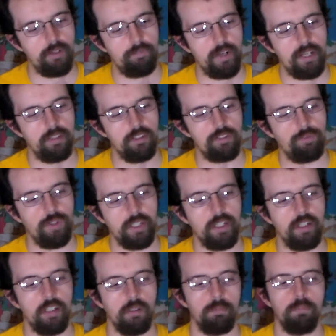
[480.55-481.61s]
you find this
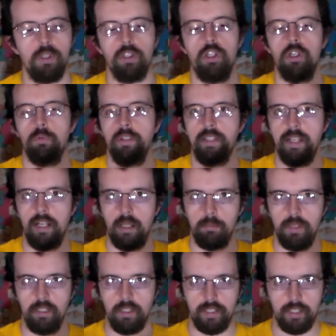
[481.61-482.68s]
figure, along with the
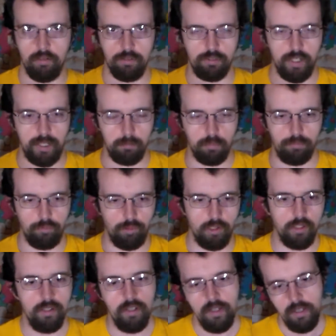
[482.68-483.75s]
helmet, like I was saying before.